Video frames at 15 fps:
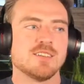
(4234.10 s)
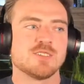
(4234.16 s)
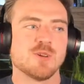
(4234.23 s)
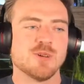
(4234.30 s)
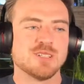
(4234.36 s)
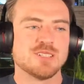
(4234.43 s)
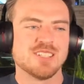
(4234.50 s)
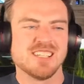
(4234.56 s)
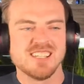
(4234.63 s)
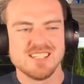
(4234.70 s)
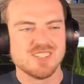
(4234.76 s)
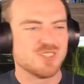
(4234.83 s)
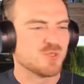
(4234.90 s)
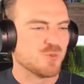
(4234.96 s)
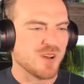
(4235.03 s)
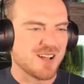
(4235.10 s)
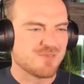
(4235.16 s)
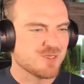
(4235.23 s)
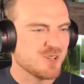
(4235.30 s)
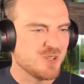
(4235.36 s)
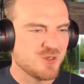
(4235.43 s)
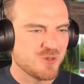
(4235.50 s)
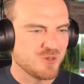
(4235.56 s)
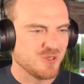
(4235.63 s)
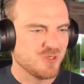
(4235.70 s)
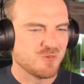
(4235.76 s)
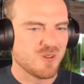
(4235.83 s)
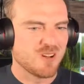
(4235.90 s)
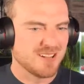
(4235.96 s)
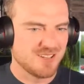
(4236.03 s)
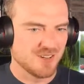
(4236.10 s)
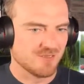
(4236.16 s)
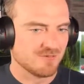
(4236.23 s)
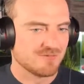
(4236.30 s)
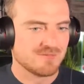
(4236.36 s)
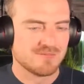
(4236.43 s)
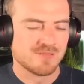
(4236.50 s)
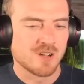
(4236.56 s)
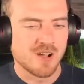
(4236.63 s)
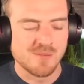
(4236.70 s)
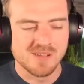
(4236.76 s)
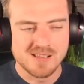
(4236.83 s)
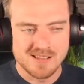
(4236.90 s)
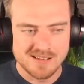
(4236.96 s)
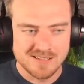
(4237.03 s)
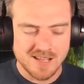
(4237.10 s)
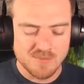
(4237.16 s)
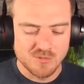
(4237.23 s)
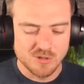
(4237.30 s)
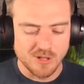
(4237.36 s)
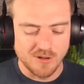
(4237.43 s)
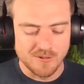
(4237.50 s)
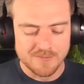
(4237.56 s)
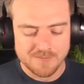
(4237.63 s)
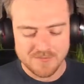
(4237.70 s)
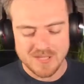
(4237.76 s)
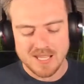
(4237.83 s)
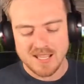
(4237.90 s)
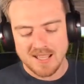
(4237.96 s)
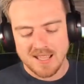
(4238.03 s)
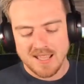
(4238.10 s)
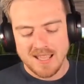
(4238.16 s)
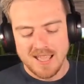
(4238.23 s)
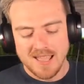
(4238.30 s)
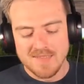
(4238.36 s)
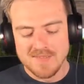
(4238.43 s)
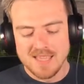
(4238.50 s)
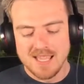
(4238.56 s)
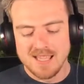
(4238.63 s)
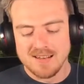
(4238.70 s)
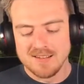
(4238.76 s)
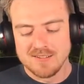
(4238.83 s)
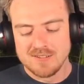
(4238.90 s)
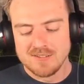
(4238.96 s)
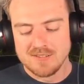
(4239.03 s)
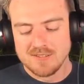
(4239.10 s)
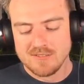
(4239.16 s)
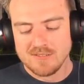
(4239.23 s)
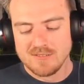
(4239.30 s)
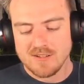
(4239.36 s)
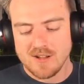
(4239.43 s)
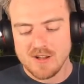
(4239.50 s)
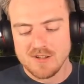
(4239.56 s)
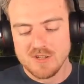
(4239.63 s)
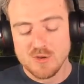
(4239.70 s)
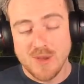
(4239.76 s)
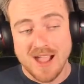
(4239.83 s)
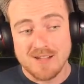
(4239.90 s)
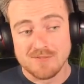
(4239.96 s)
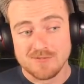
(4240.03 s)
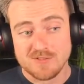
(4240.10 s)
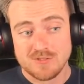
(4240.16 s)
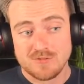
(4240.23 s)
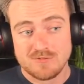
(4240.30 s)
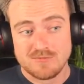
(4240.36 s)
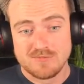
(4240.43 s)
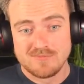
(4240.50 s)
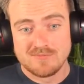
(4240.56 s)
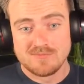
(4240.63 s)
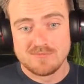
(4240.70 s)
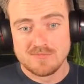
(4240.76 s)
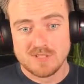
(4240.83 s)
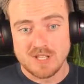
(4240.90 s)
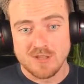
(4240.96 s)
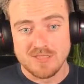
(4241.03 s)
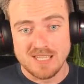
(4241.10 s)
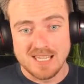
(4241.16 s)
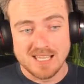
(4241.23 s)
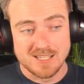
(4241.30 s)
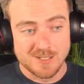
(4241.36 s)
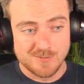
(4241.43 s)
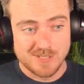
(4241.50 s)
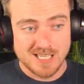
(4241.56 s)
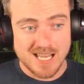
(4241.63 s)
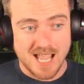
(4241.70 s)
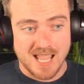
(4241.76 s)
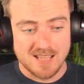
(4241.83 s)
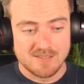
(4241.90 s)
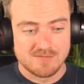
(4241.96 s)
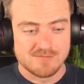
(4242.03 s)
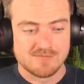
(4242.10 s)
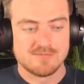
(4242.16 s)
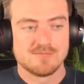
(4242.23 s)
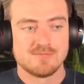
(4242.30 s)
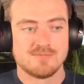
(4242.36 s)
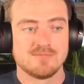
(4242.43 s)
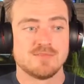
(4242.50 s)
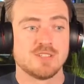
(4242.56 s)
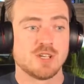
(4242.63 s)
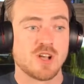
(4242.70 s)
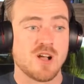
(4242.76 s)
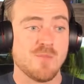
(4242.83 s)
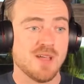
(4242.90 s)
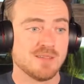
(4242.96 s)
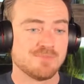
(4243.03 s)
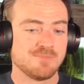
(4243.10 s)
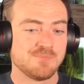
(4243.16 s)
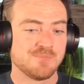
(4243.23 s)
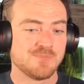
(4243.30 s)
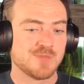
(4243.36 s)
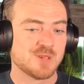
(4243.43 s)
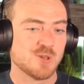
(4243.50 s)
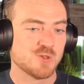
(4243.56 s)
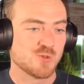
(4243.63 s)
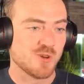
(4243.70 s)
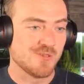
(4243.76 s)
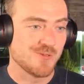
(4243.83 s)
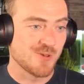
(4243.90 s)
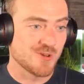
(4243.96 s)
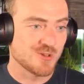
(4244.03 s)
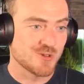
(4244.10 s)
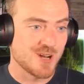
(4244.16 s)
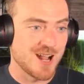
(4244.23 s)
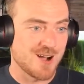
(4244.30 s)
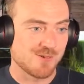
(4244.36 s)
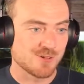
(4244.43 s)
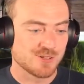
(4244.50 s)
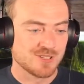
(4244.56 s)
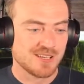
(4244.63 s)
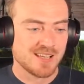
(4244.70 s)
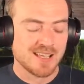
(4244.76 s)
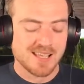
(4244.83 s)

So it's just whatever you want to do. Comment it down below. And then you have till the end of today to comment. So 24 straight hours.